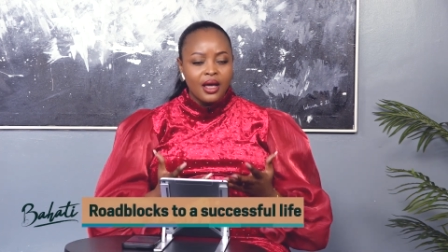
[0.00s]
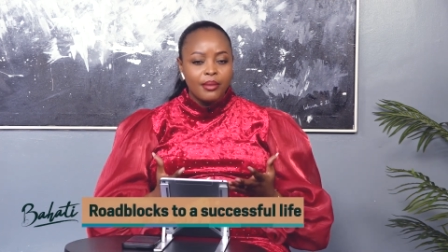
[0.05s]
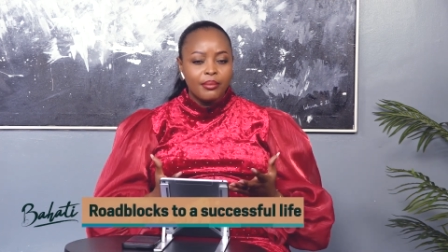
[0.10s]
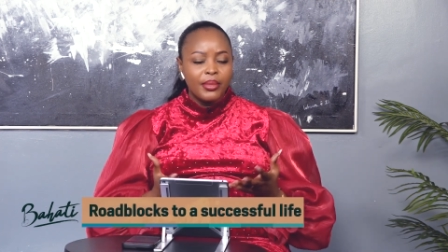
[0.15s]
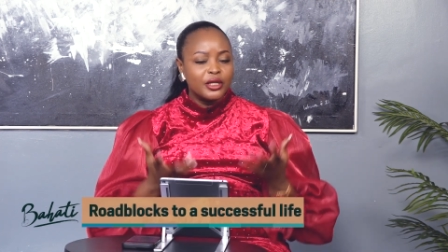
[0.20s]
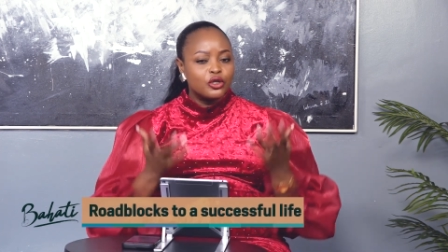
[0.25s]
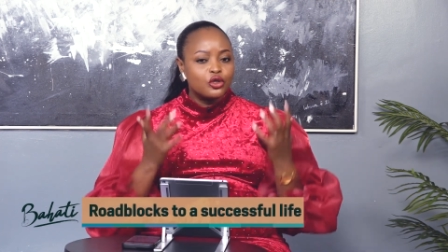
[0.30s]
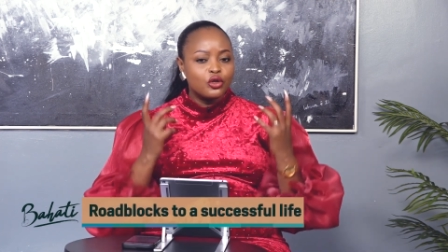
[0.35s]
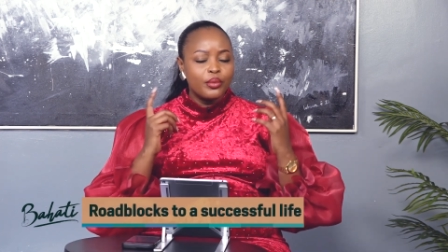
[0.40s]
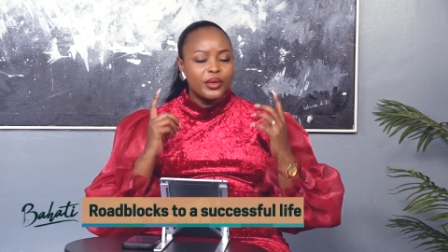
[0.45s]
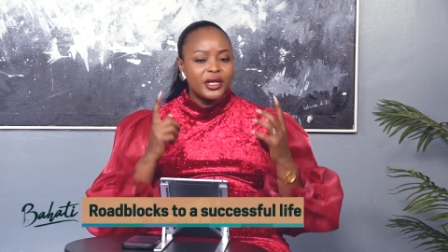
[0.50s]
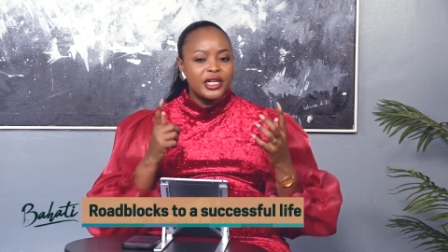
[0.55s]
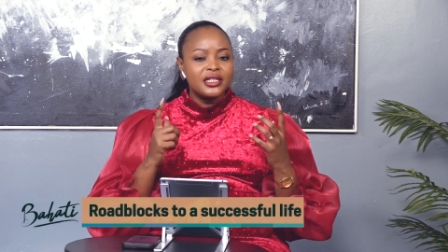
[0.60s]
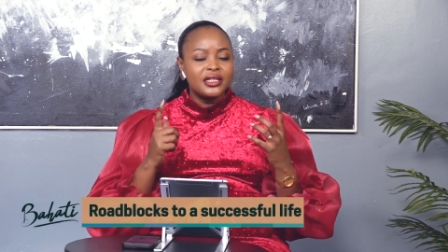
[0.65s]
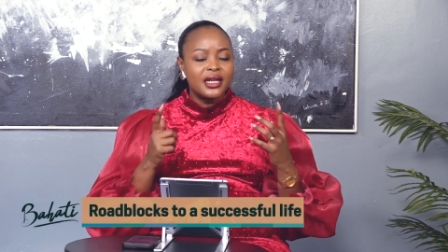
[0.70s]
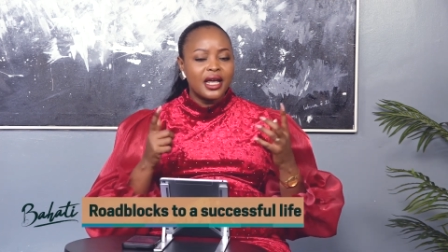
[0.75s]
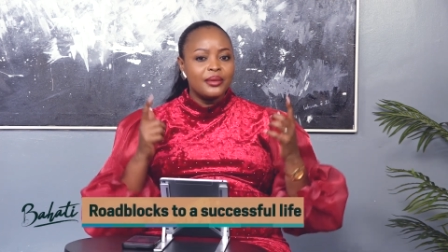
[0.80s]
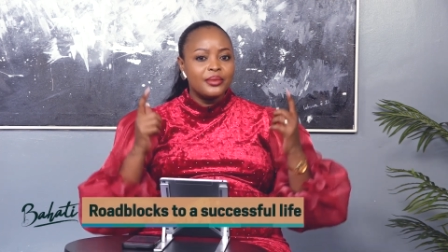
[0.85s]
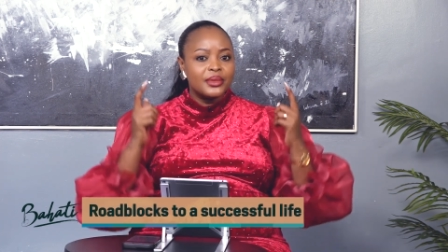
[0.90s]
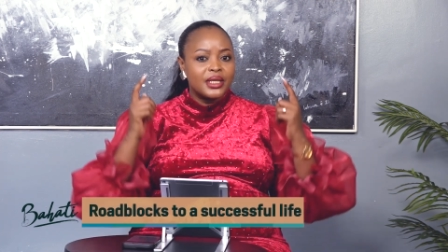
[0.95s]
But so many
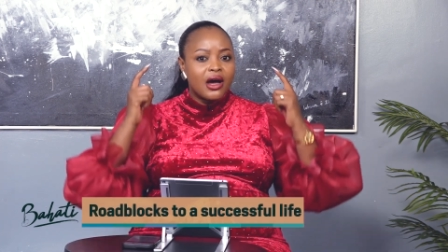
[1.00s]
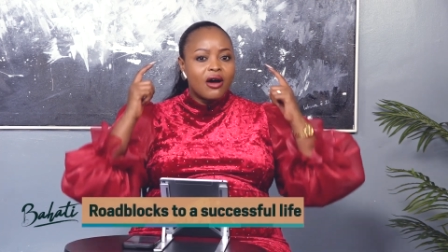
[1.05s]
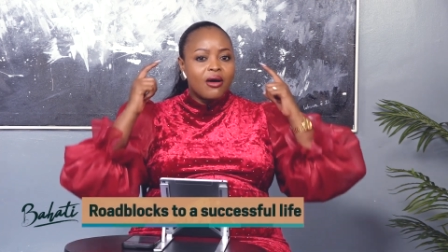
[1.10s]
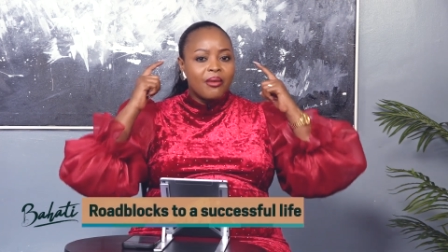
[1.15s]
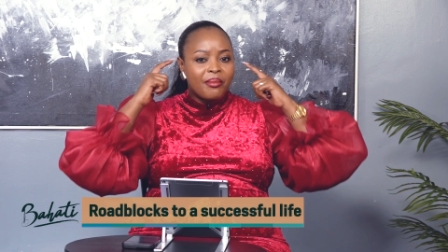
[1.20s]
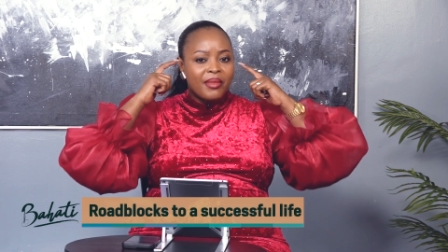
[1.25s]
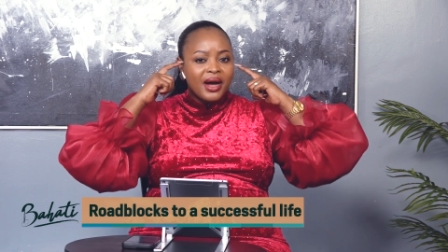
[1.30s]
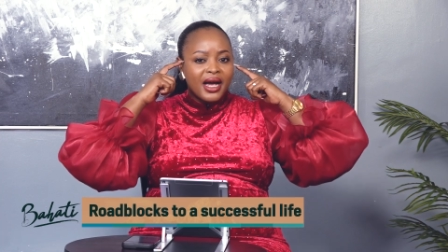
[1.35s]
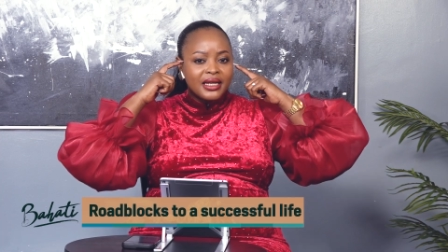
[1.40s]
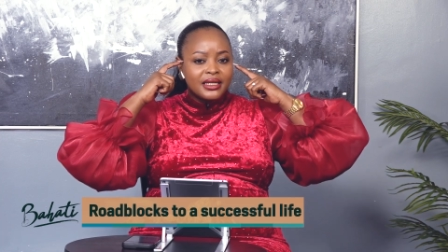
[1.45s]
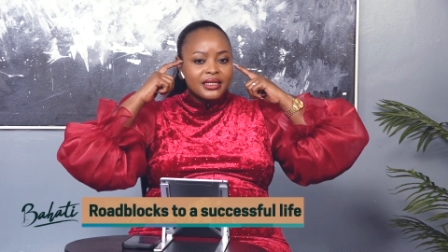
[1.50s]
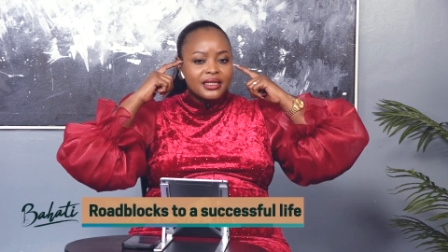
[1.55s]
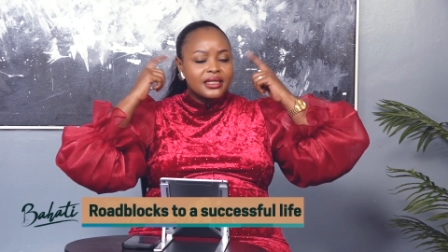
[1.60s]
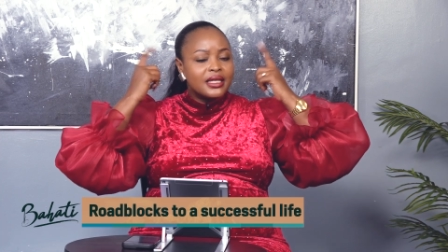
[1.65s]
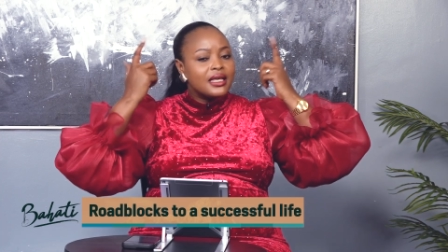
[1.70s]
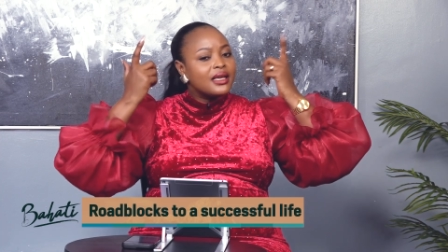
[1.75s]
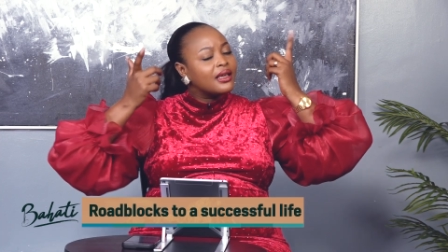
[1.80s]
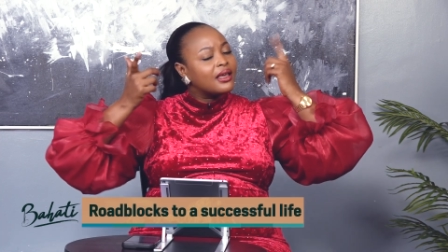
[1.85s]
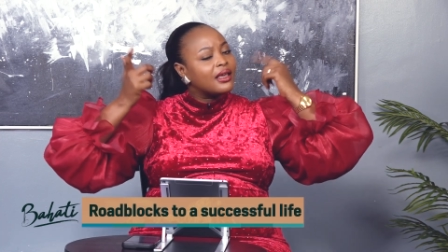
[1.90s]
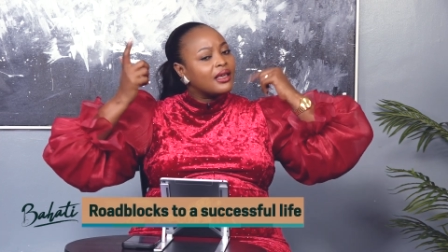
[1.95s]
times our minds
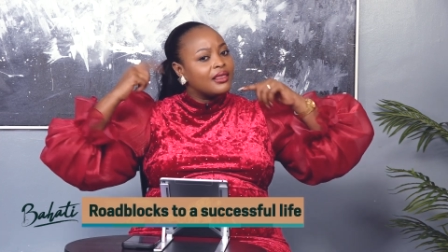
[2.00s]
think